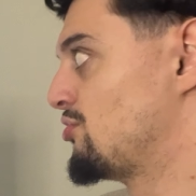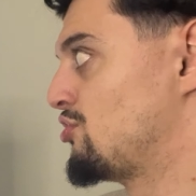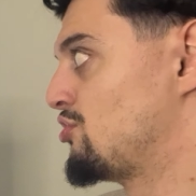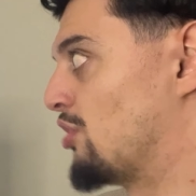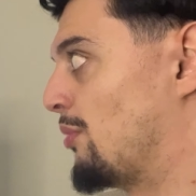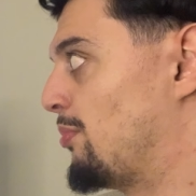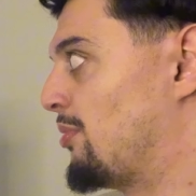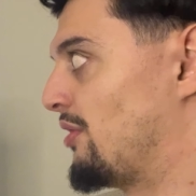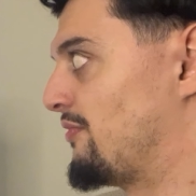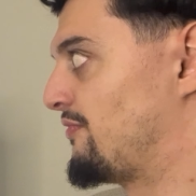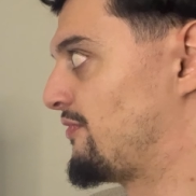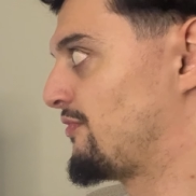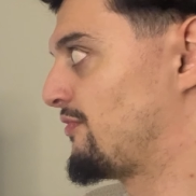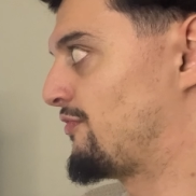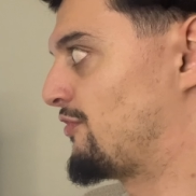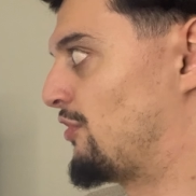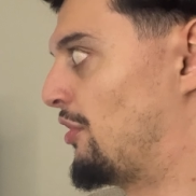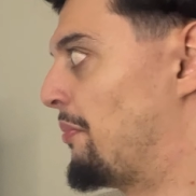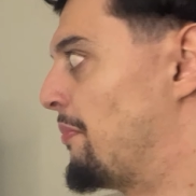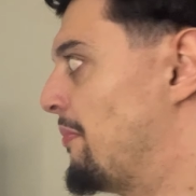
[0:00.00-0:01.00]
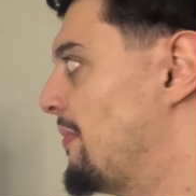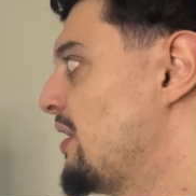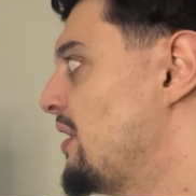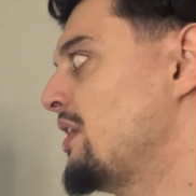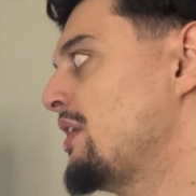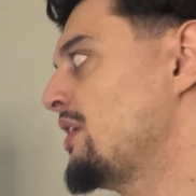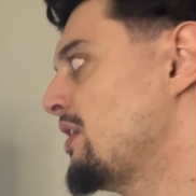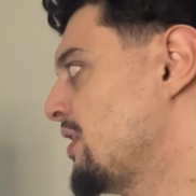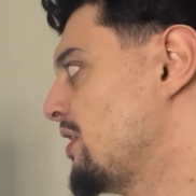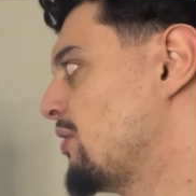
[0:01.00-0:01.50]
drop off from
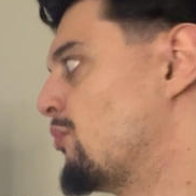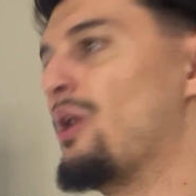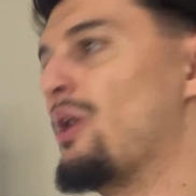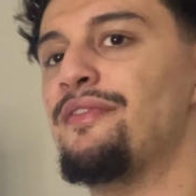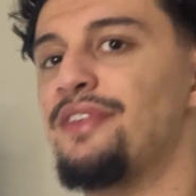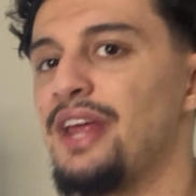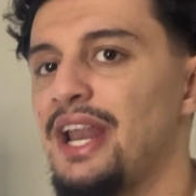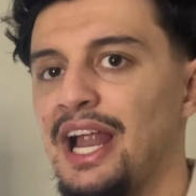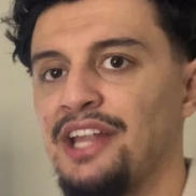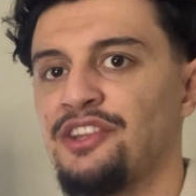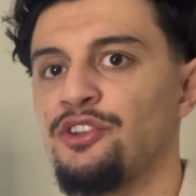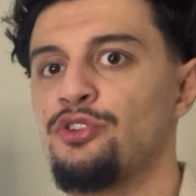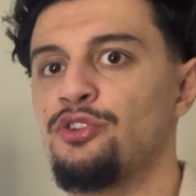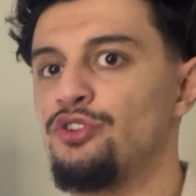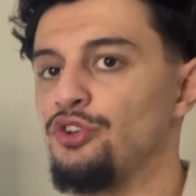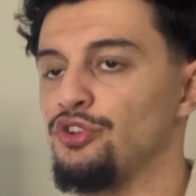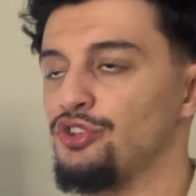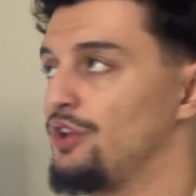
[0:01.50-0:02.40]
where they land onto.